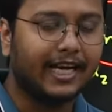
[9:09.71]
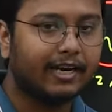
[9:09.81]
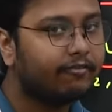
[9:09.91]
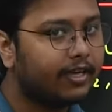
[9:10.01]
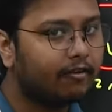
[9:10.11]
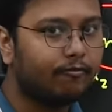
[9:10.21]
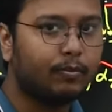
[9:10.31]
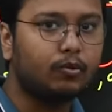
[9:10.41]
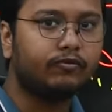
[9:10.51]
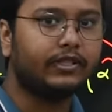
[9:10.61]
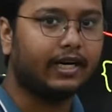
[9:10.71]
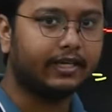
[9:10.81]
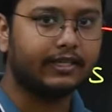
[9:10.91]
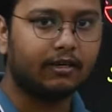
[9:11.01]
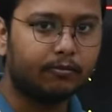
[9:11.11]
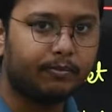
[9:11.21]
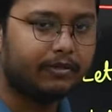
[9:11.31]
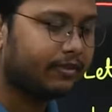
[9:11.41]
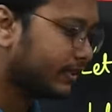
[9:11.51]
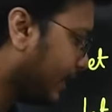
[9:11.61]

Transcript: and we have proved that in our previous